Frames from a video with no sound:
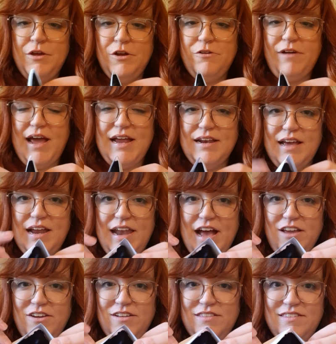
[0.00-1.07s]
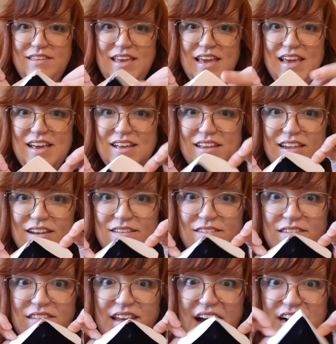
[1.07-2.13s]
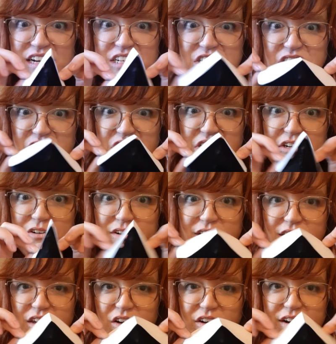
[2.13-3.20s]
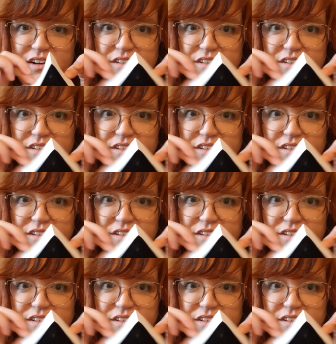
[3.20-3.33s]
Great, and now you can see it is stuck to your